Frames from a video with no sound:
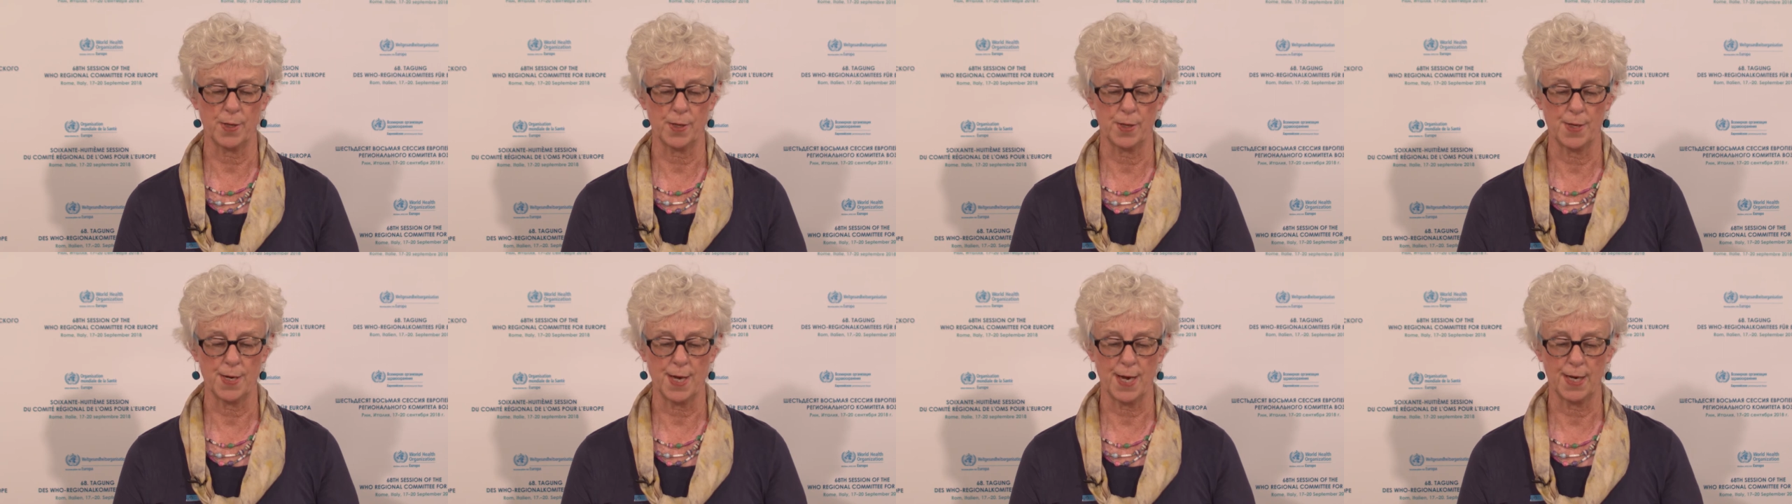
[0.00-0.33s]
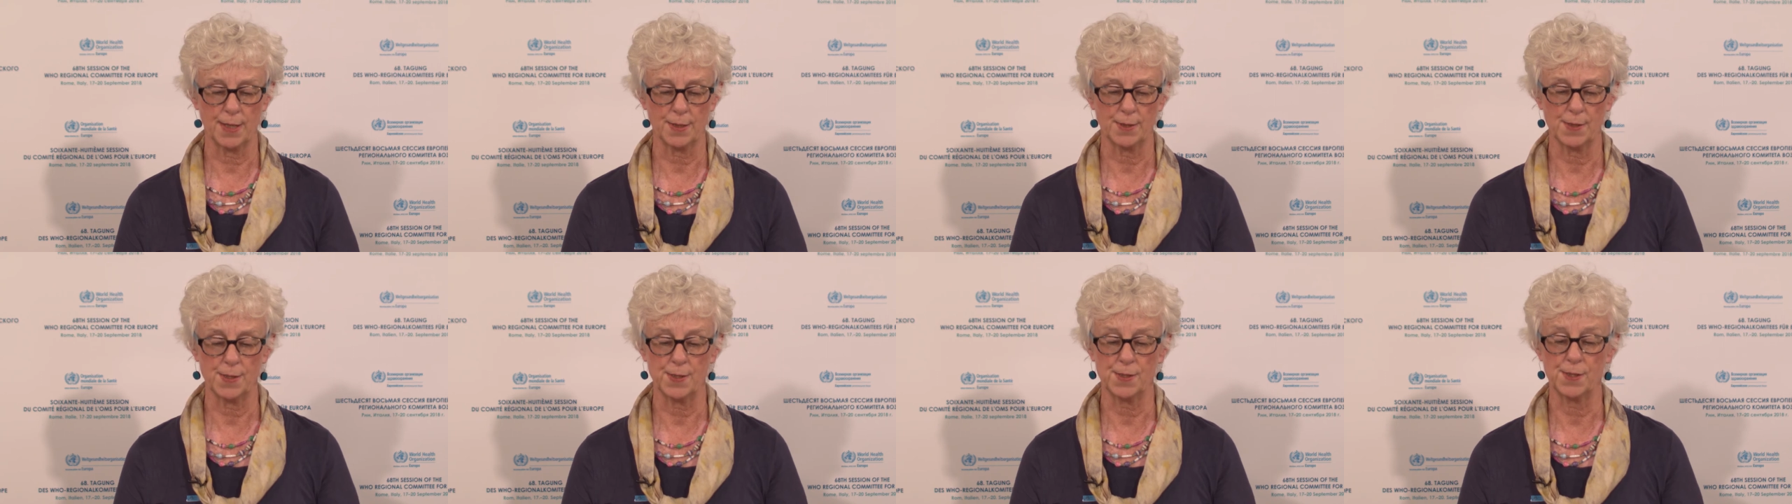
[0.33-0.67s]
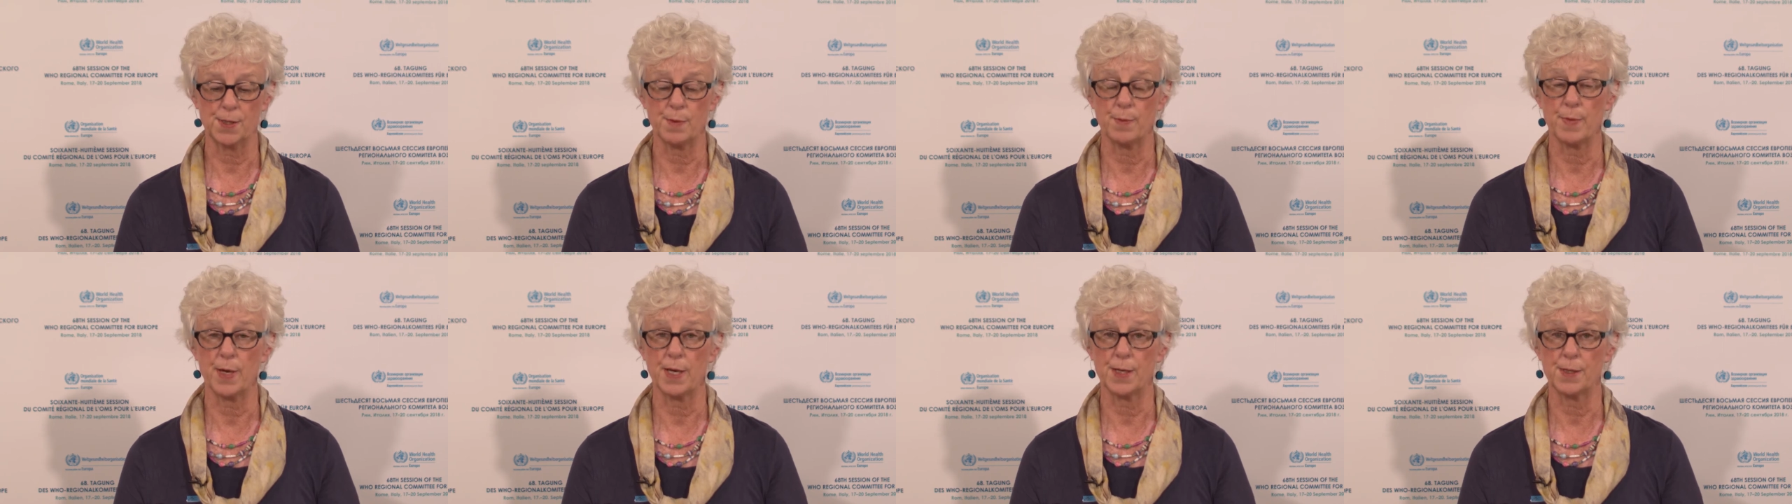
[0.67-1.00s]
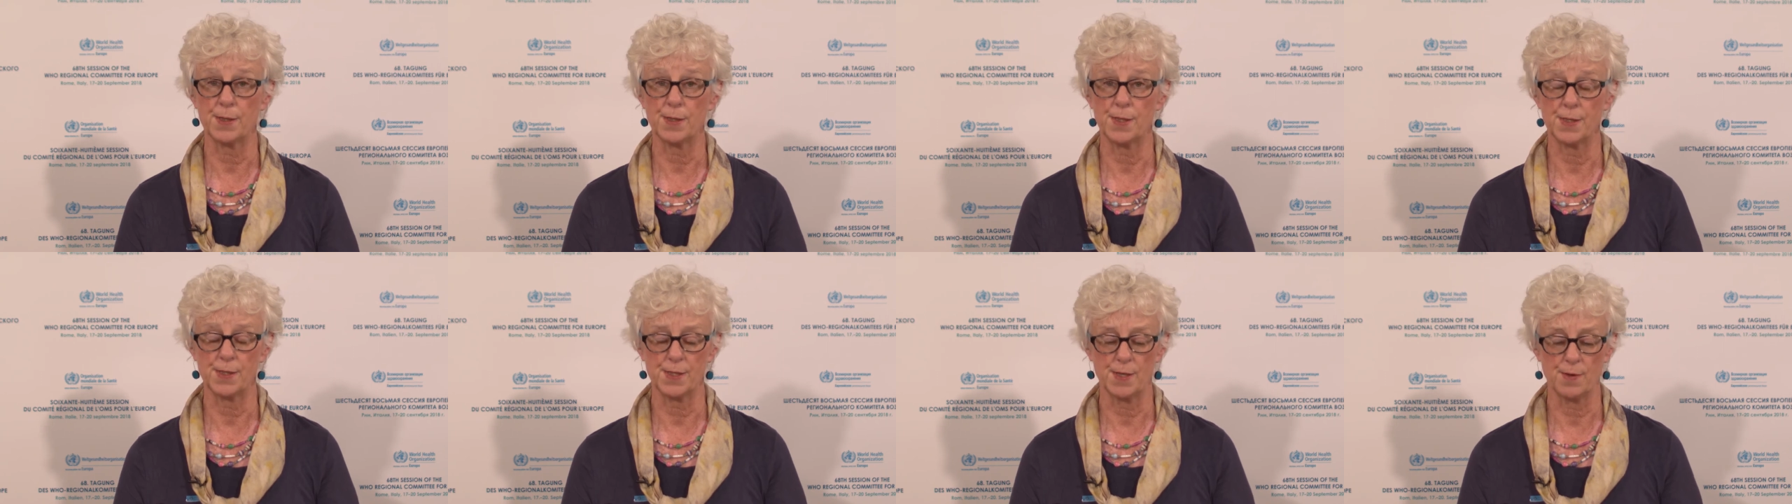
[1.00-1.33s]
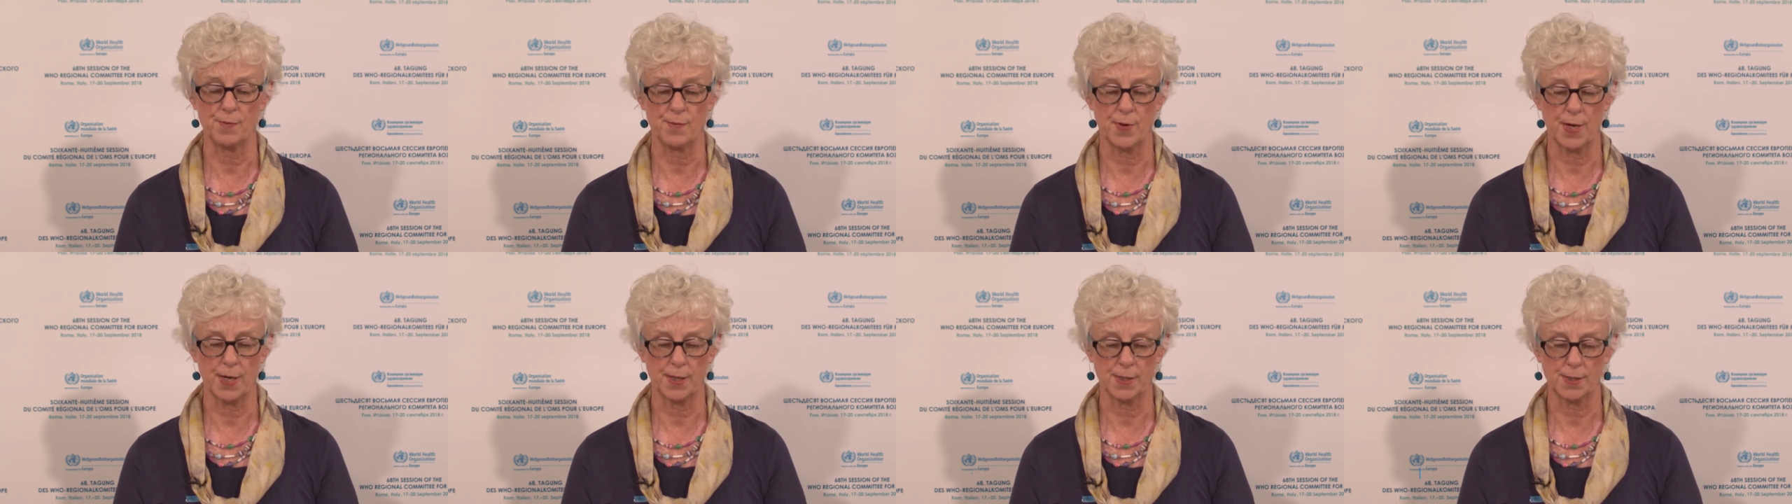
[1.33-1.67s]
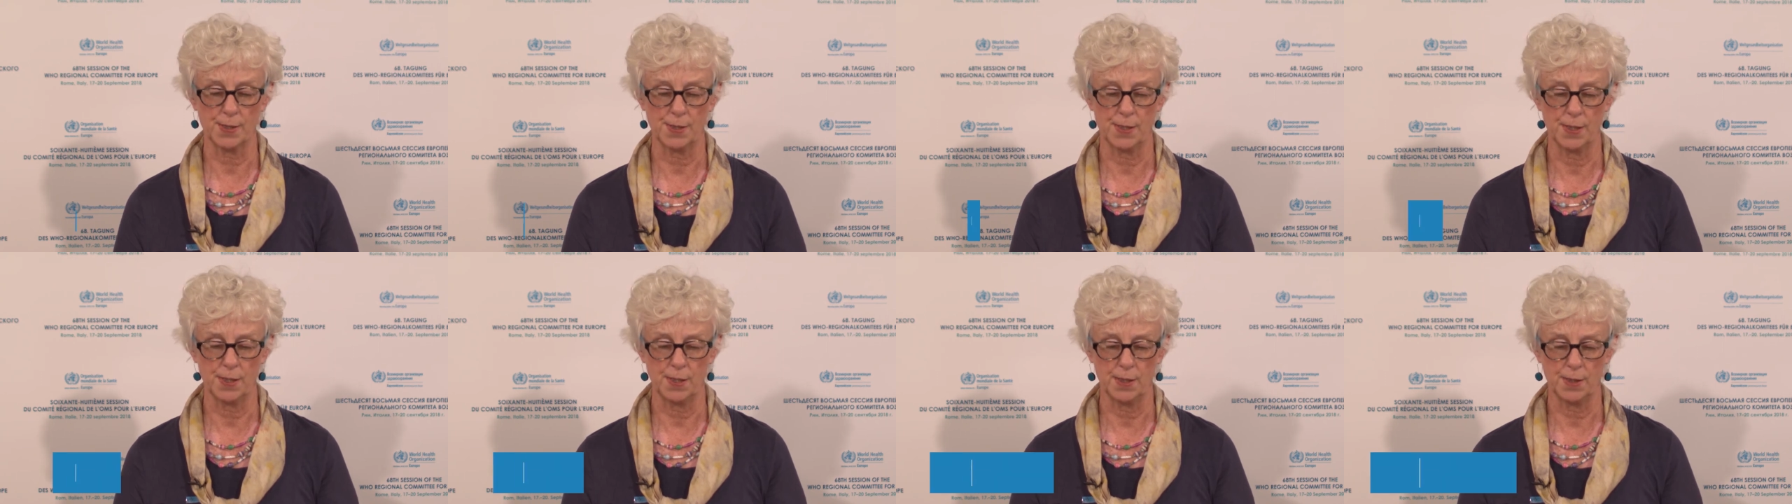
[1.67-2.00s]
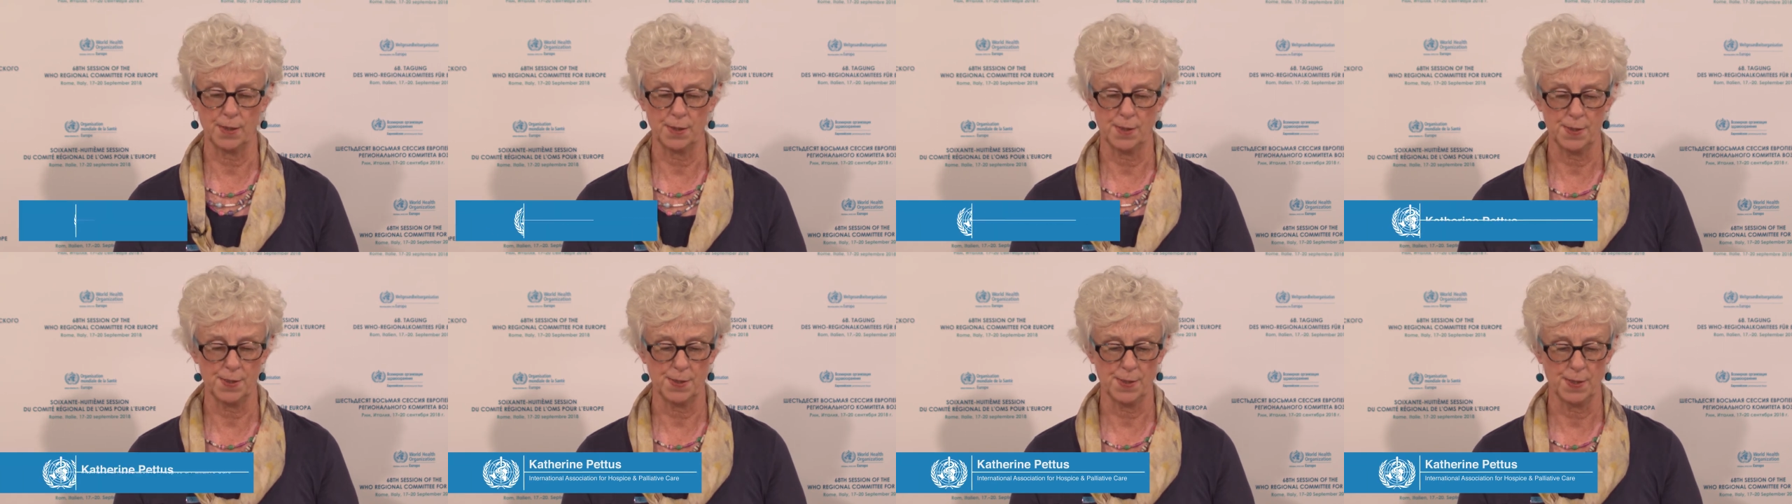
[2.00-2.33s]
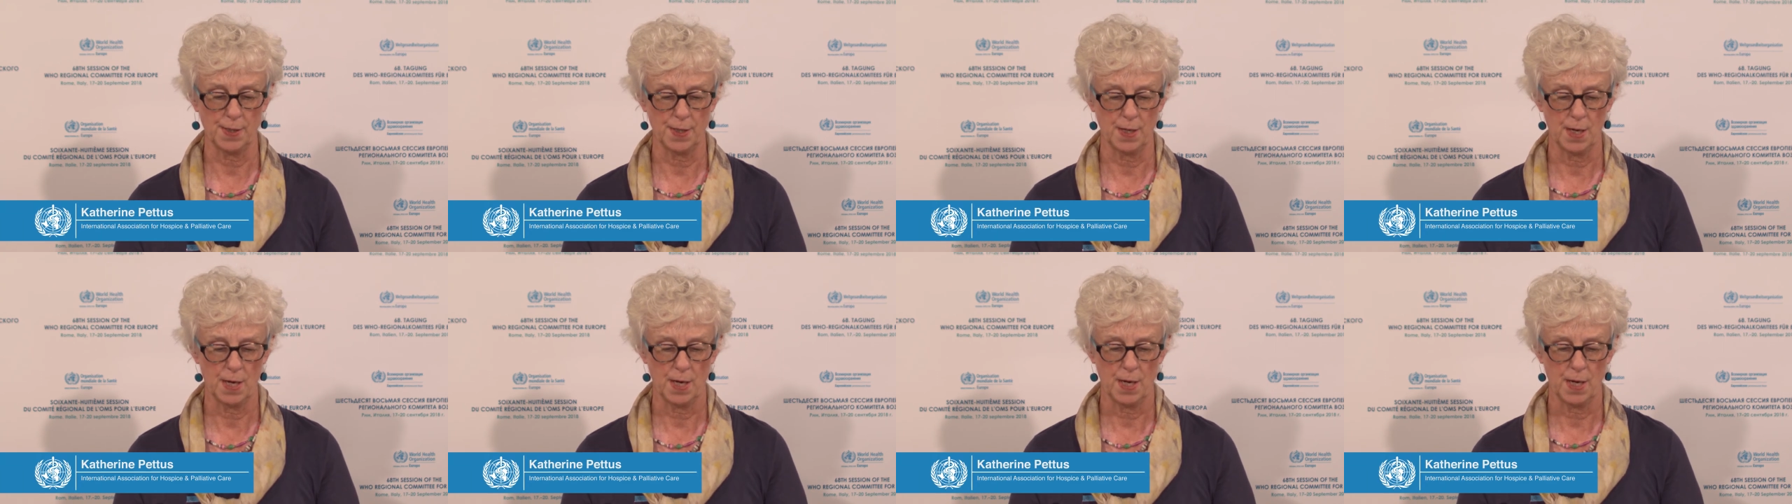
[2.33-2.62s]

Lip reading: on access to medicines and vaccines,